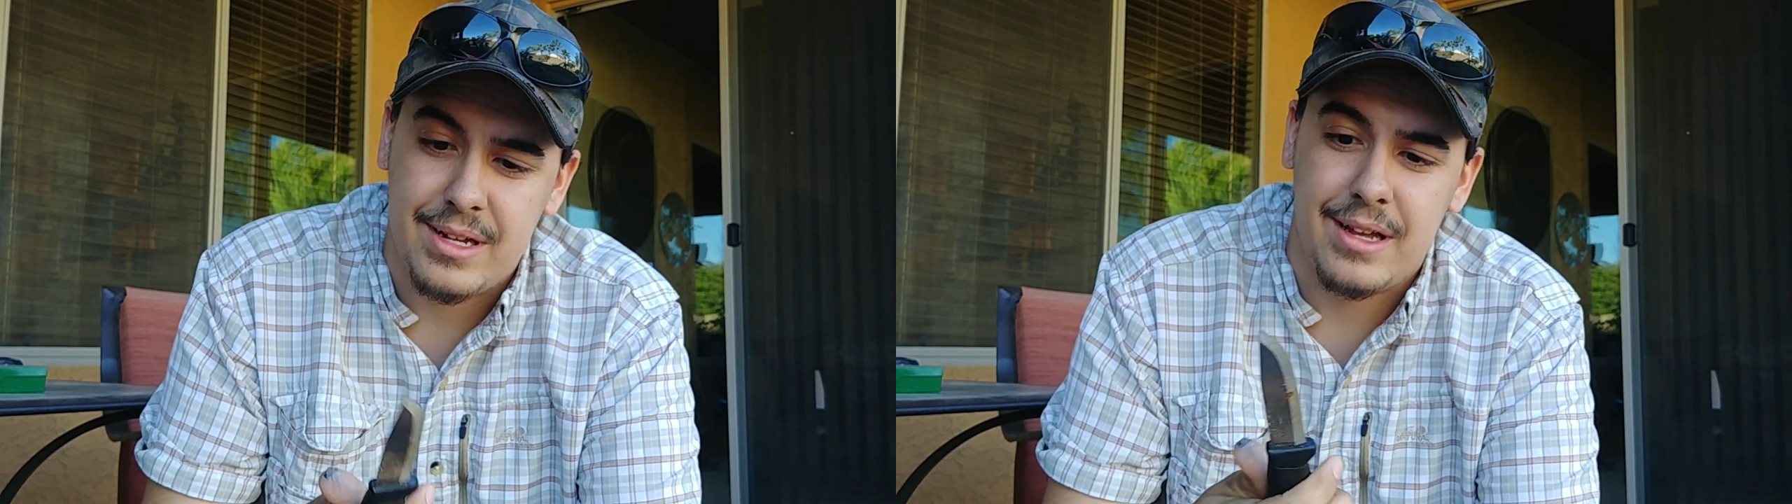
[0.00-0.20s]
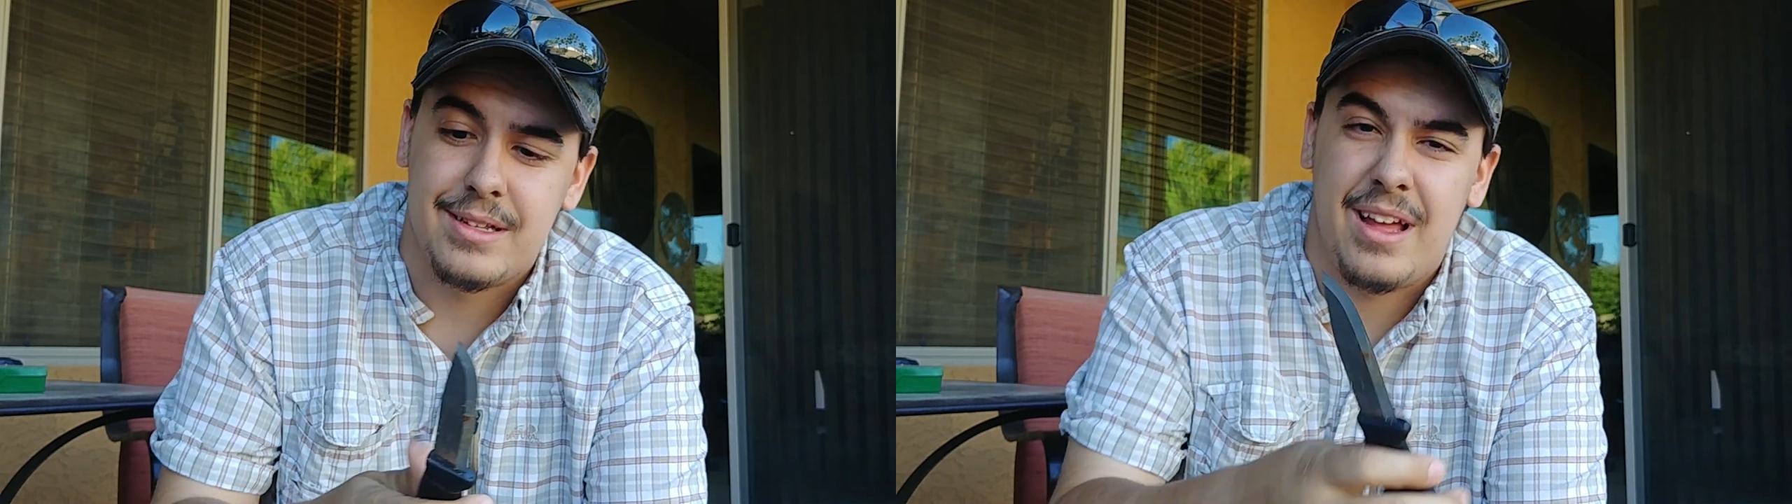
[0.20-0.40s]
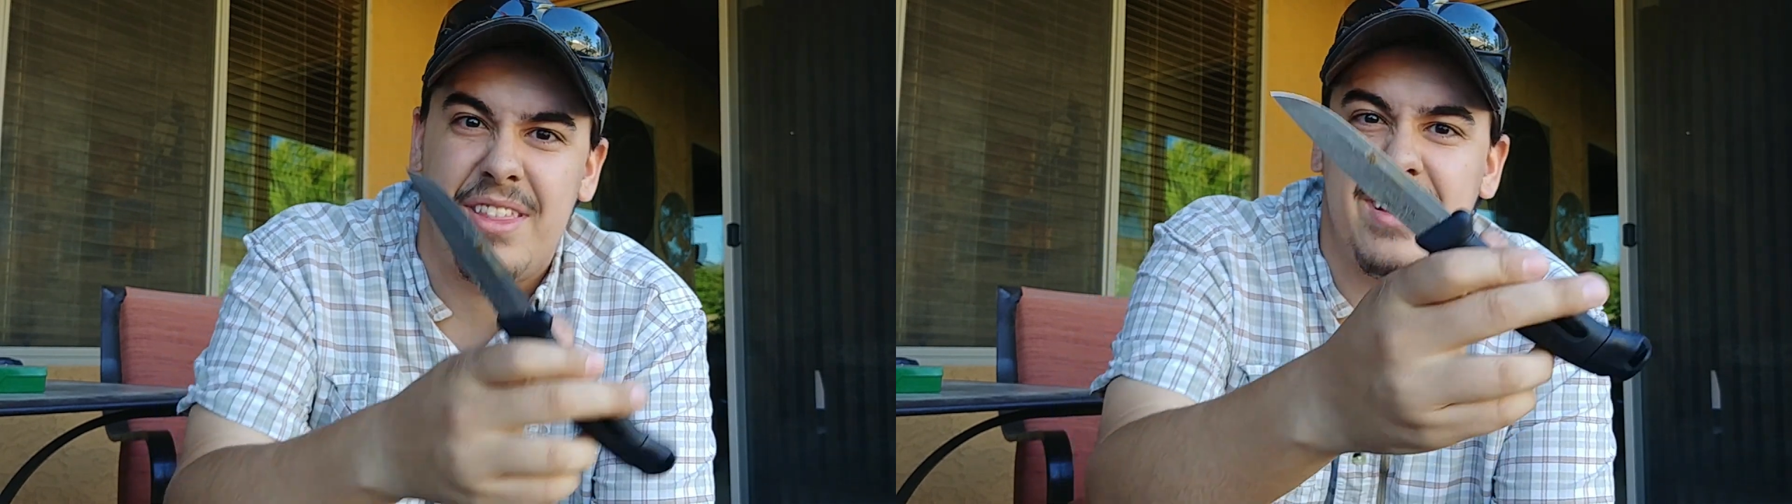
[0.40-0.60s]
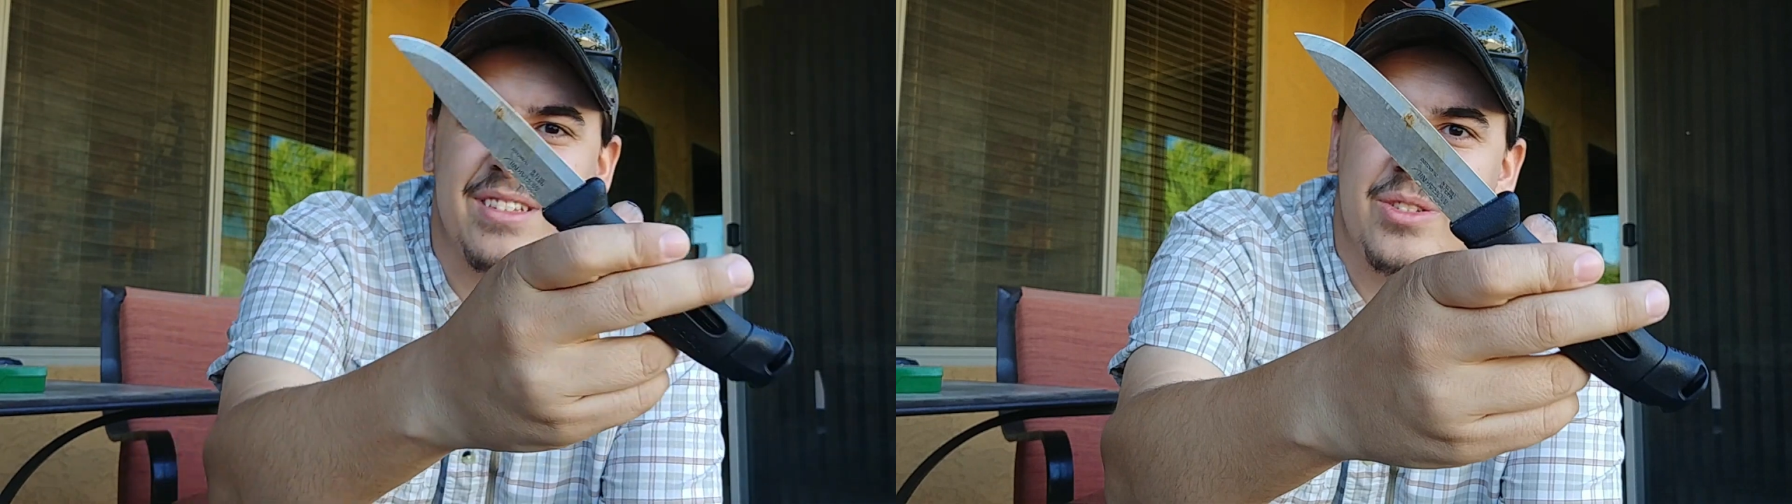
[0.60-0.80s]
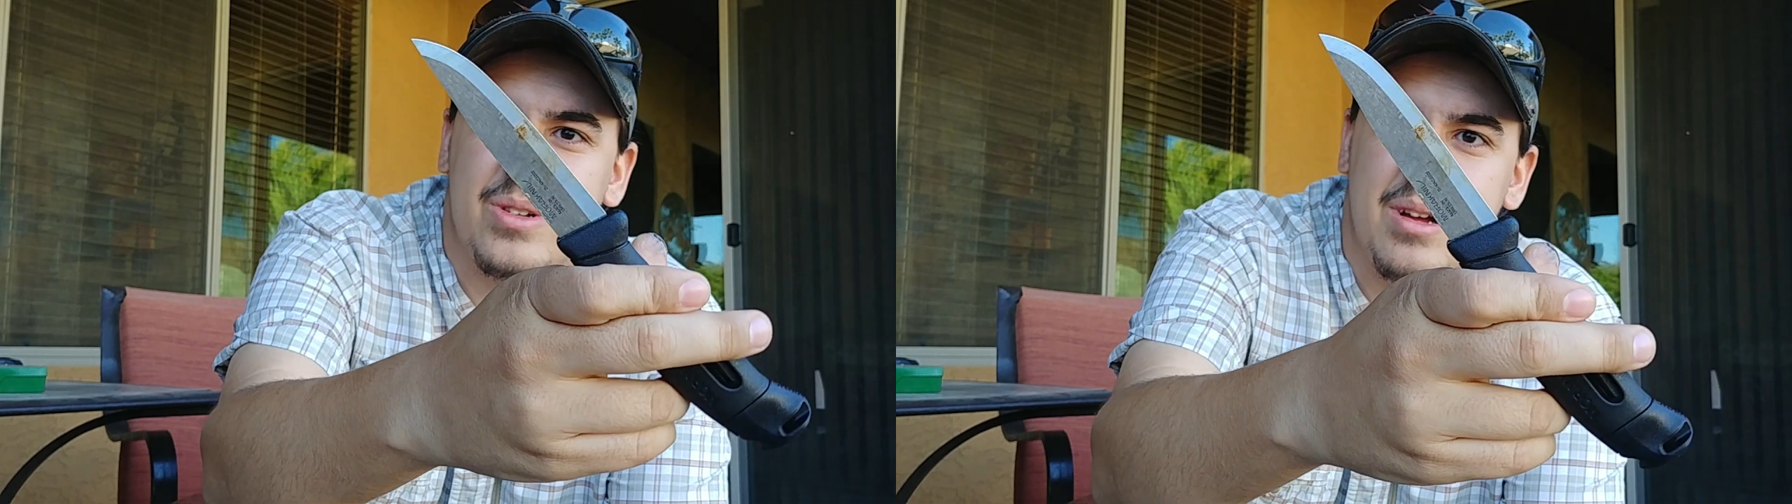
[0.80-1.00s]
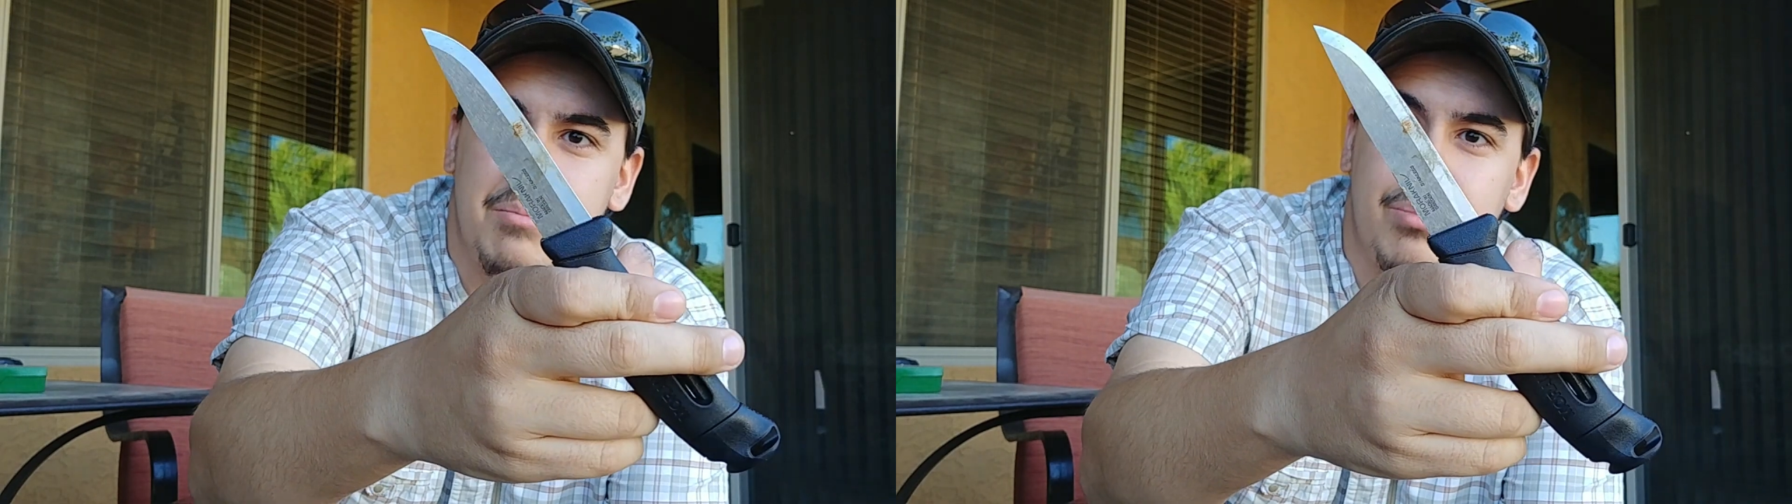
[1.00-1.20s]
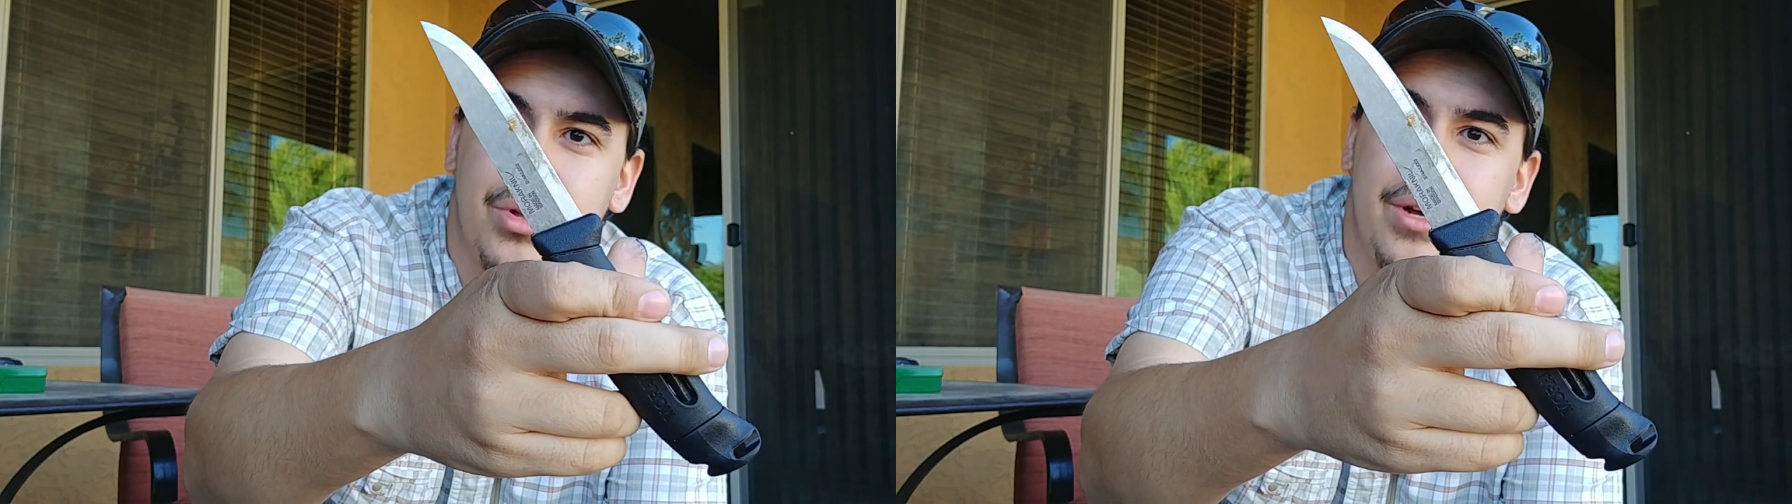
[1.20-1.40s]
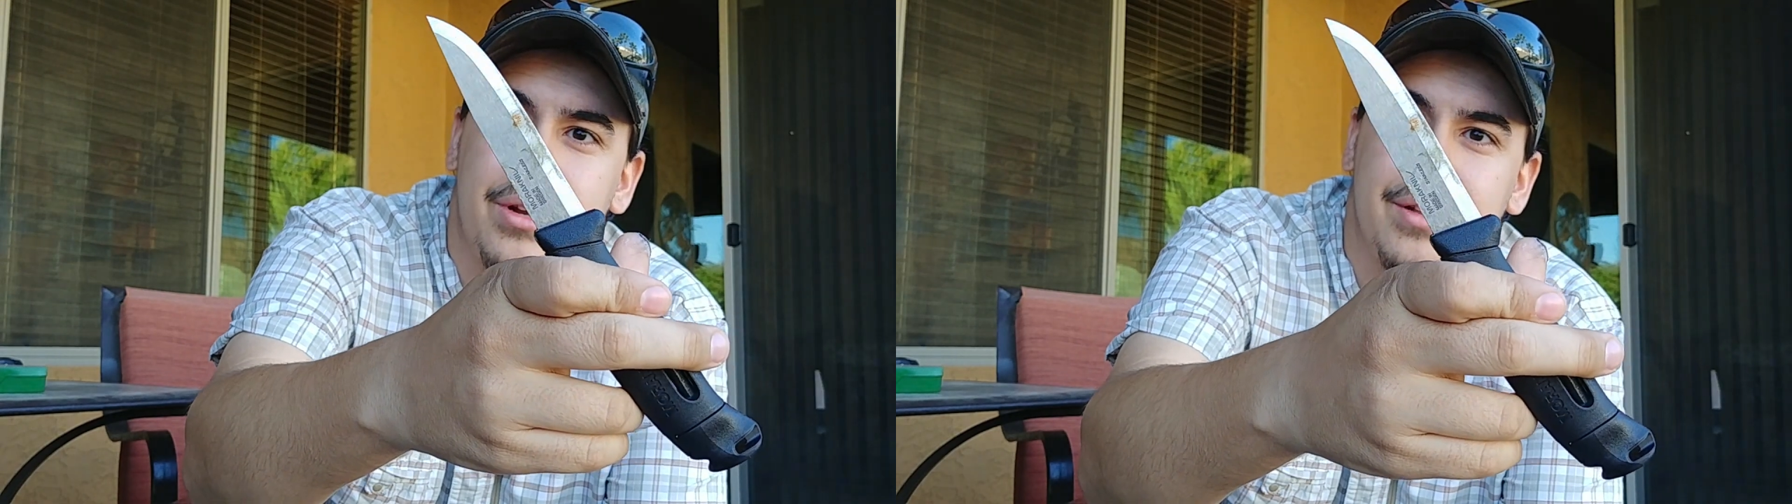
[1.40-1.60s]
I think I still got
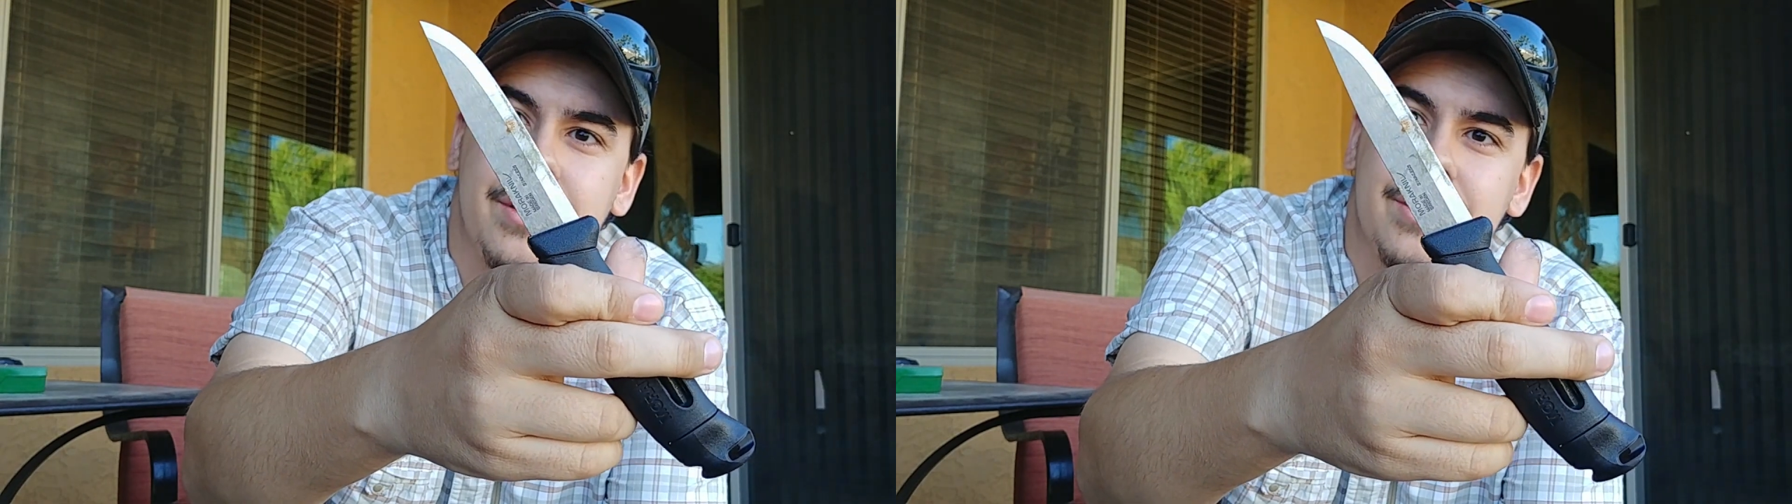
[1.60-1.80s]
blood on